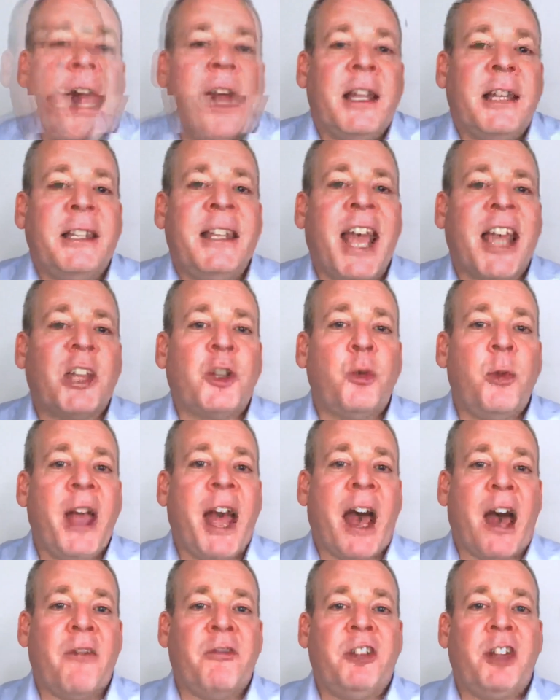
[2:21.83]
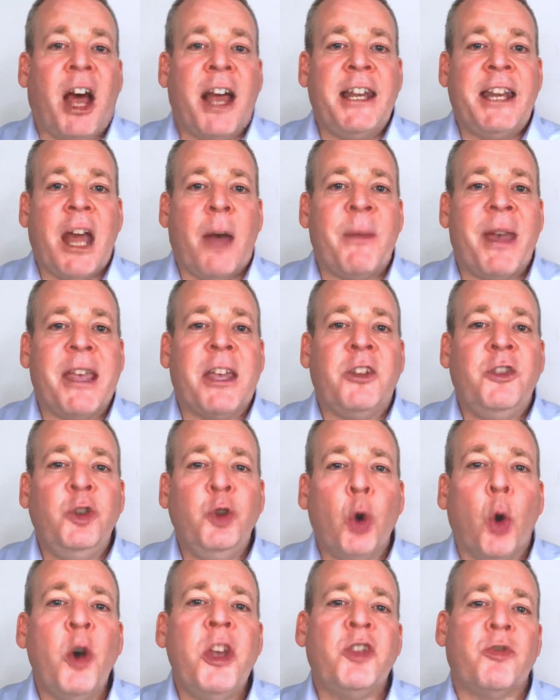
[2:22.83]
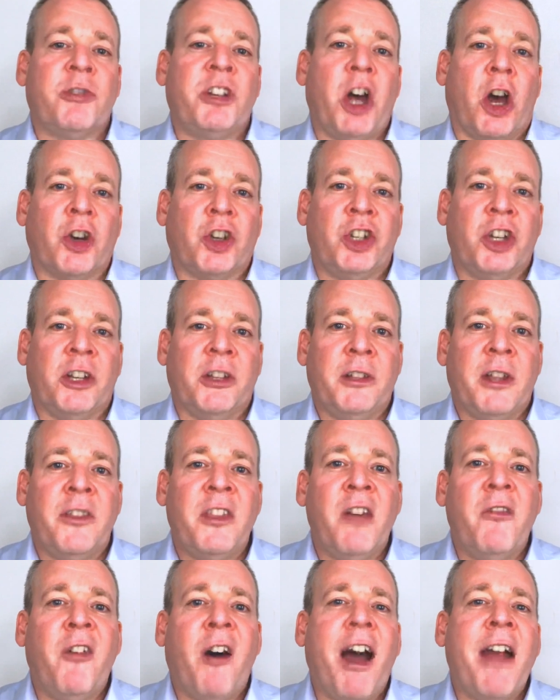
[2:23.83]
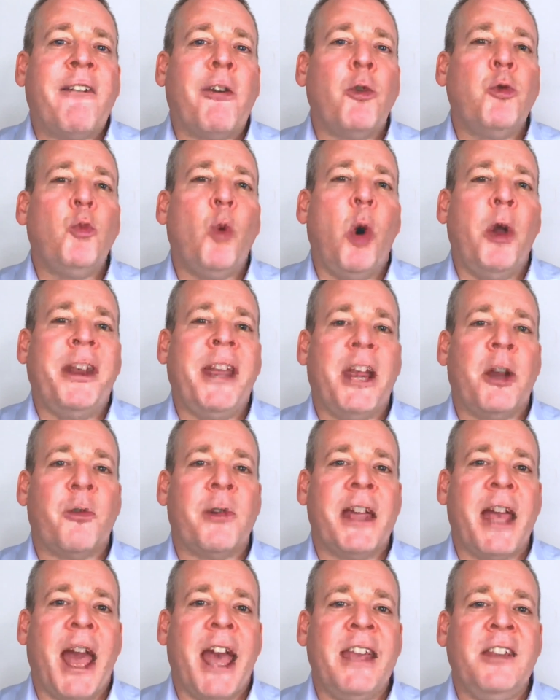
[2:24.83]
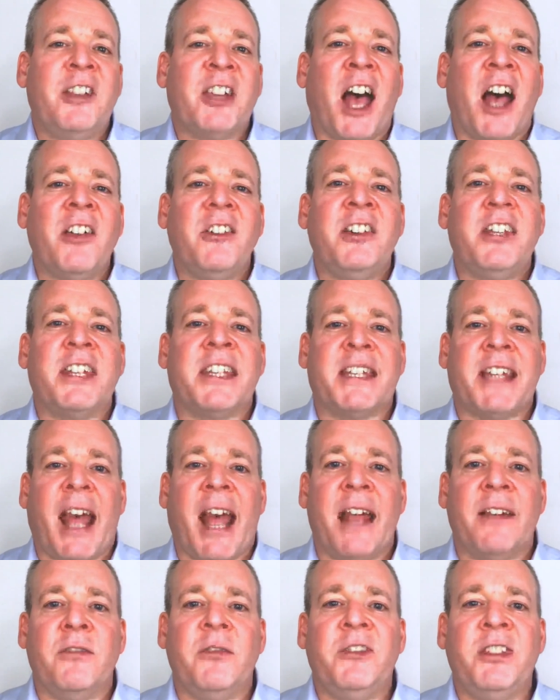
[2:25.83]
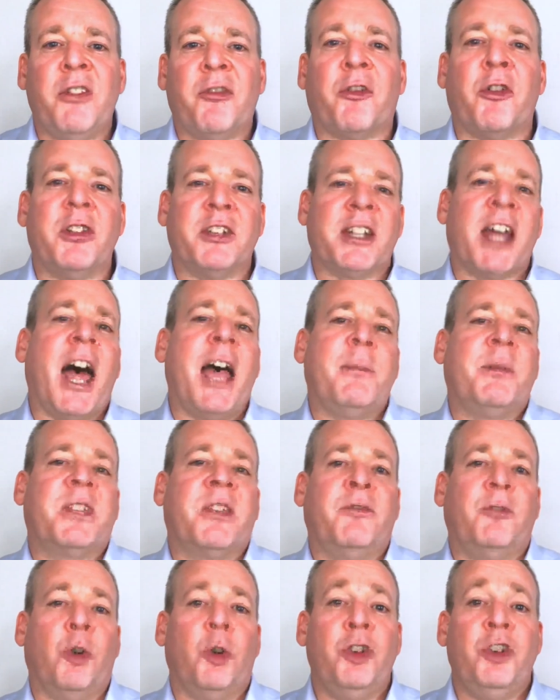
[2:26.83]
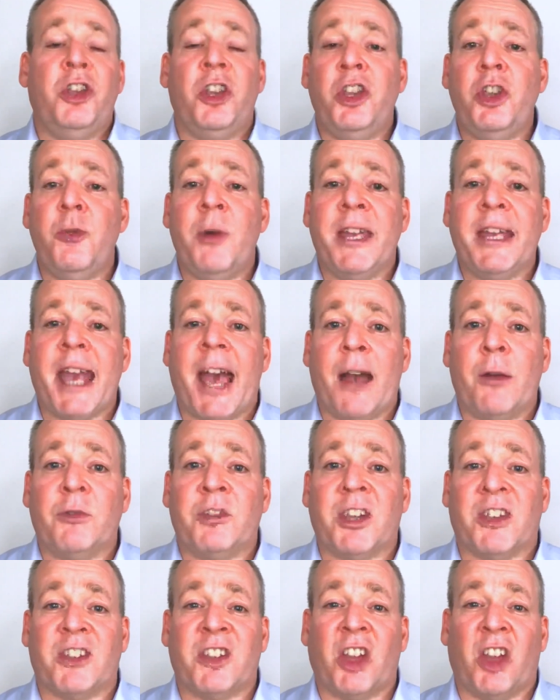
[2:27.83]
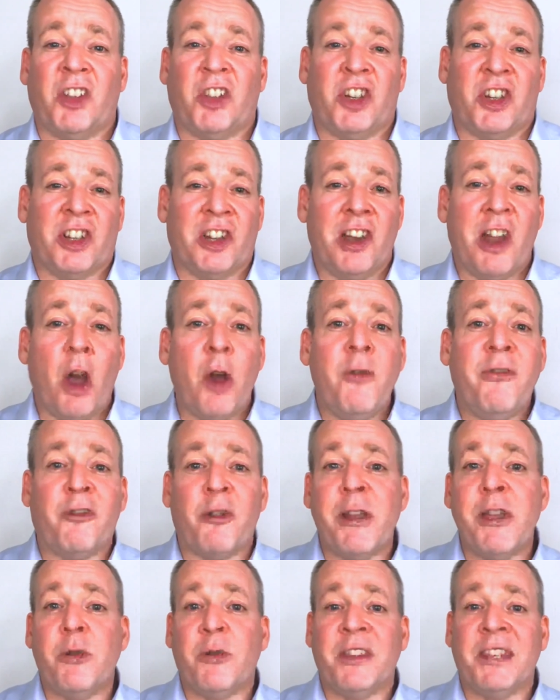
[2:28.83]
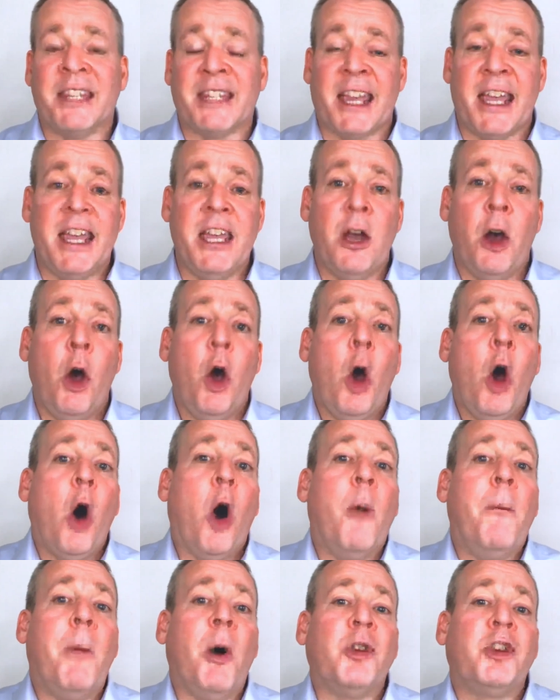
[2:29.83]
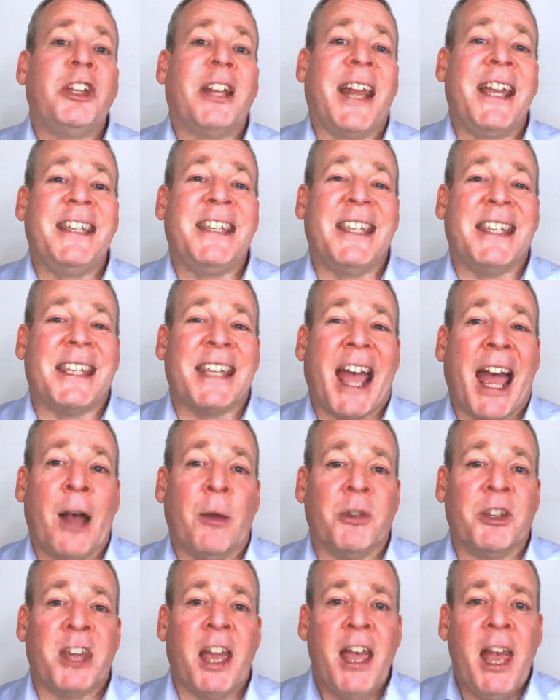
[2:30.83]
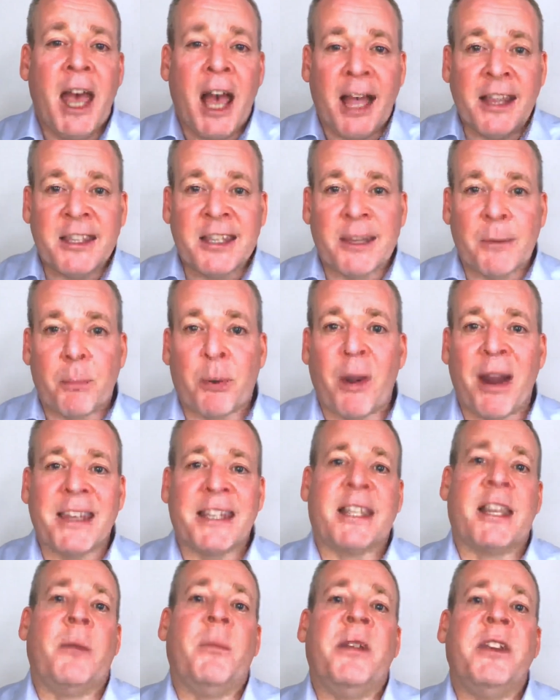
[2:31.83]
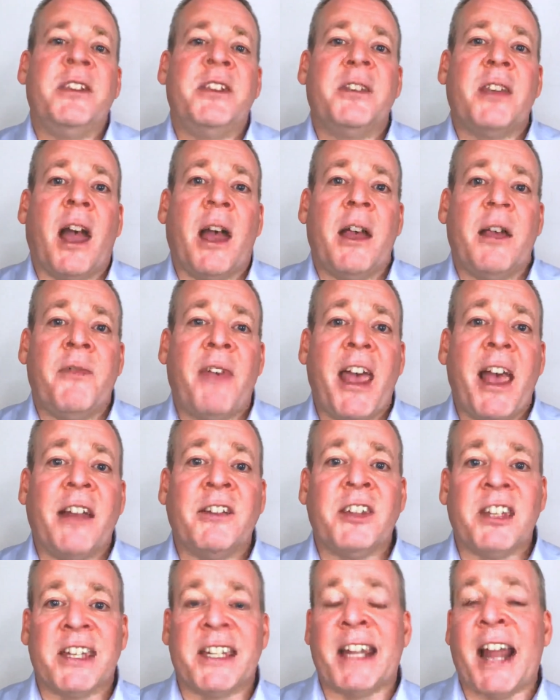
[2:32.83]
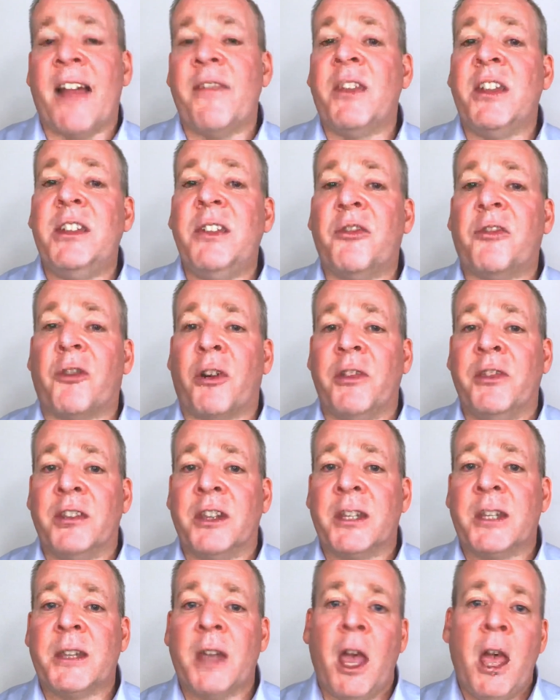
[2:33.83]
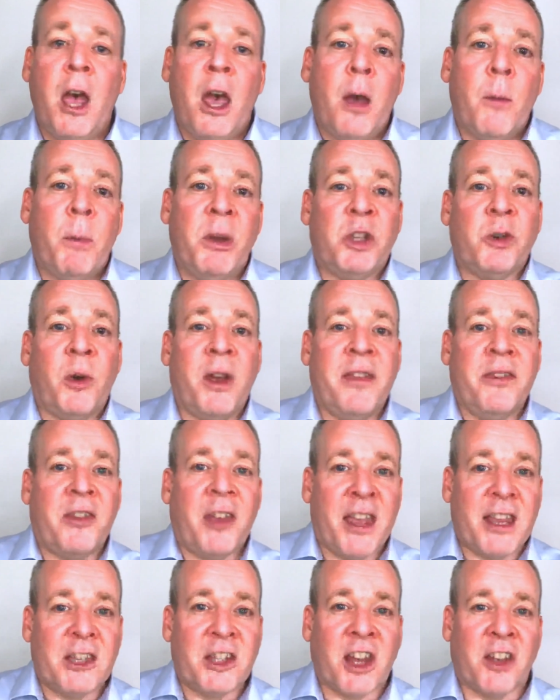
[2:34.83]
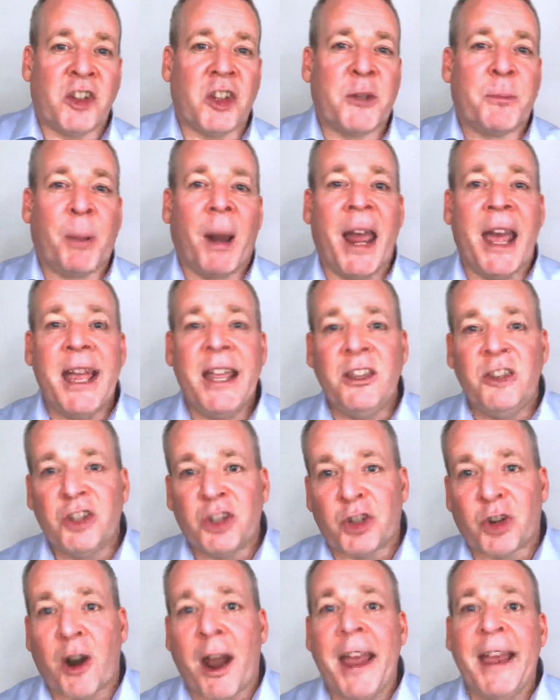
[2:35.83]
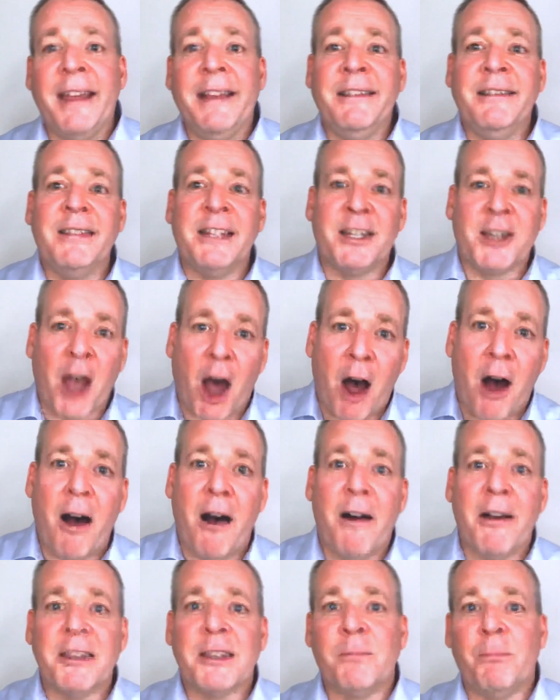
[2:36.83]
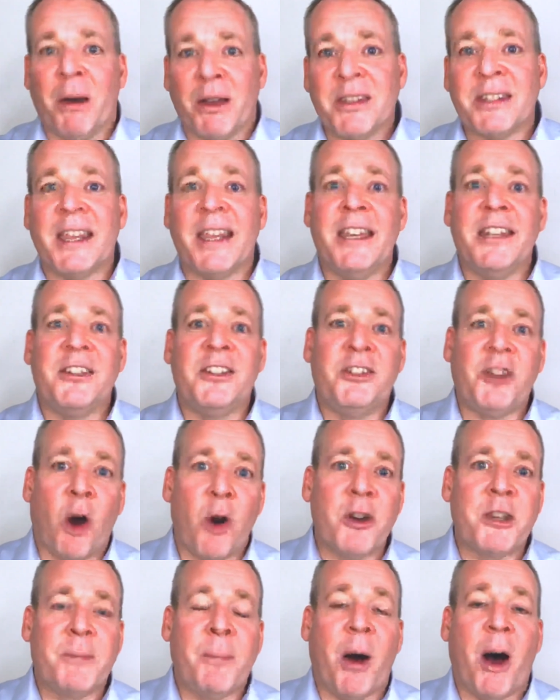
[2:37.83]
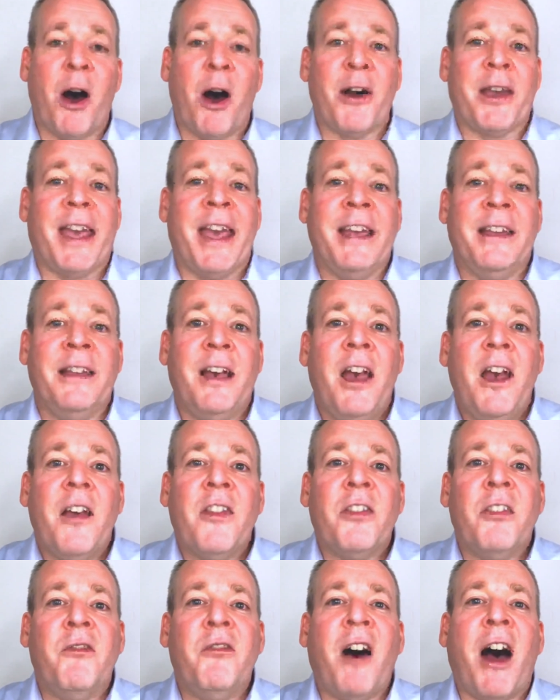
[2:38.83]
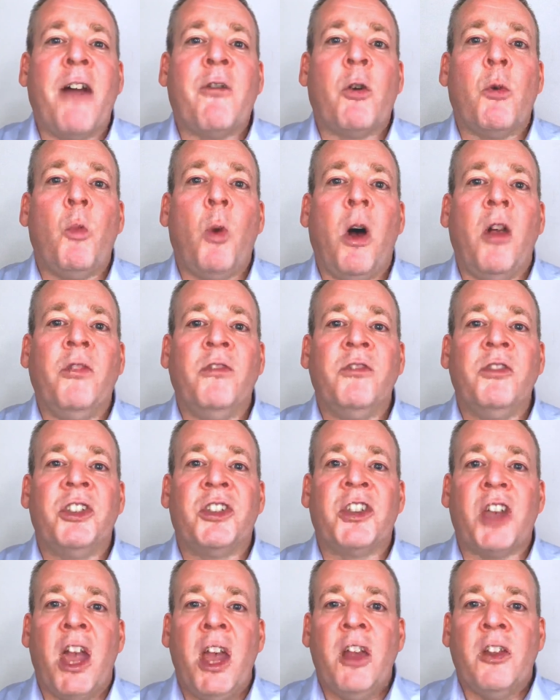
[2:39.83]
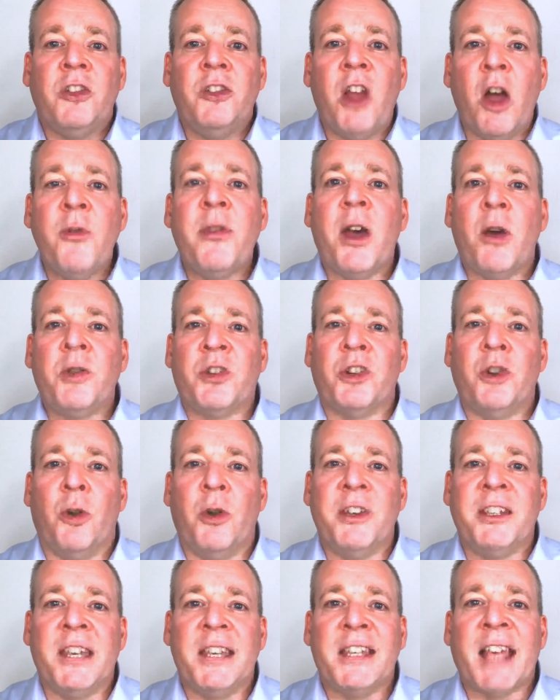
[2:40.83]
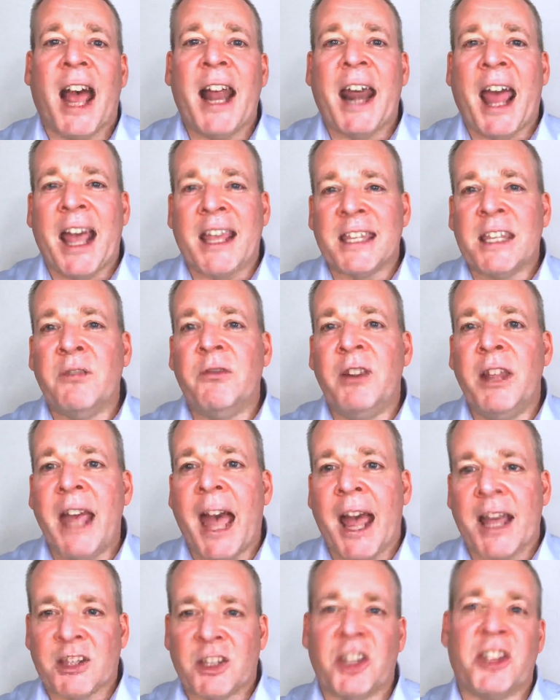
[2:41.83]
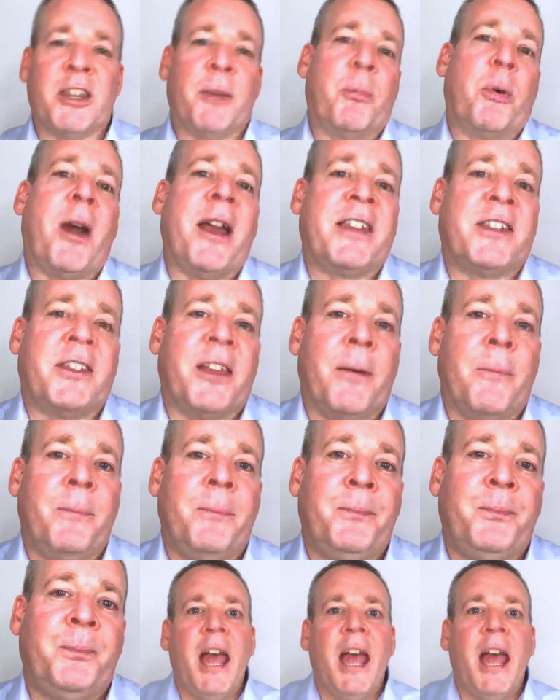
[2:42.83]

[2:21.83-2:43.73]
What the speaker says: Next we have dynamic noise reduction. The Viron 1 hearing aids understand different types of noise that you encounter, such as low frequency or modulated sounds, and suppress them as they understand the difference between things such as planes, trains, cars, buses, dogs barking. The Viron 1s know those noises and actively act to suppress them.